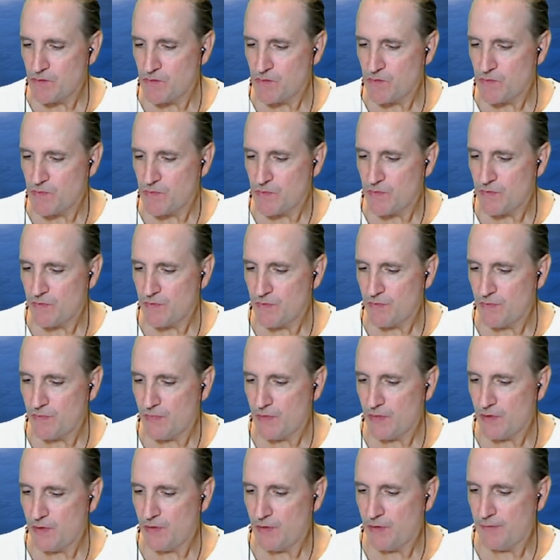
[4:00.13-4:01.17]

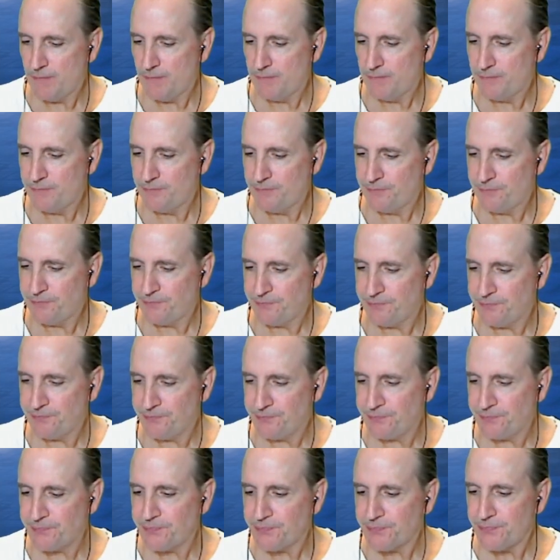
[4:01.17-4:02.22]

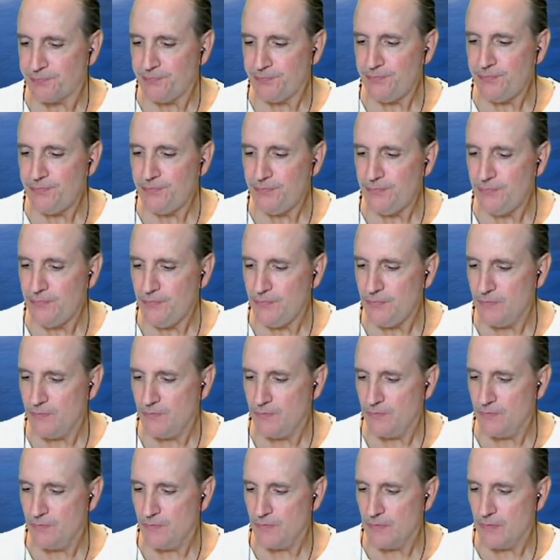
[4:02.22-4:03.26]

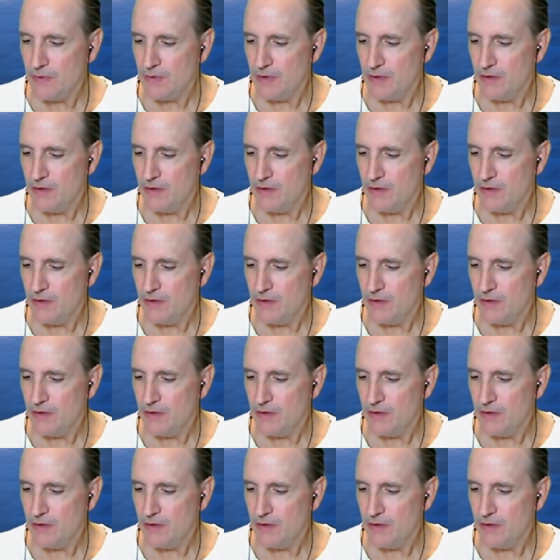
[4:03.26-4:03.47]
(not speaking)